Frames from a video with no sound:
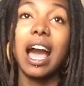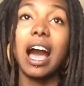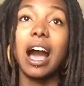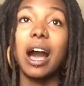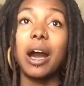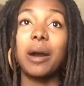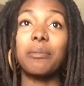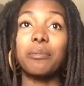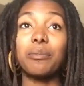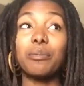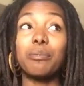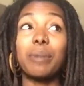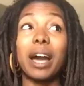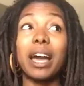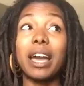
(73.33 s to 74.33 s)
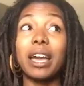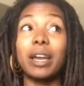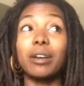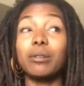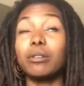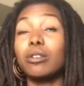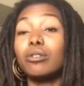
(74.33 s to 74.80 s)

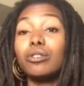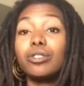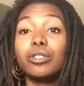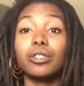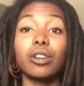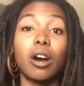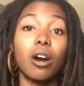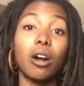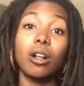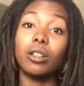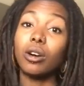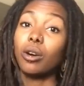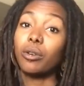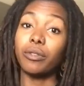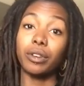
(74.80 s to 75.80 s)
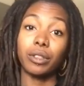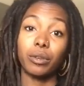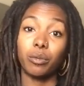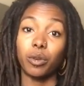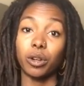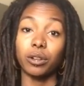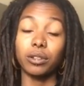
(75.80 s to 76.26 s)
by cultures all over the
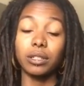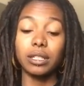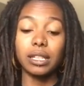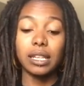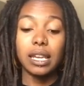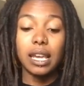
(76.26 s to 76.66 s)
world.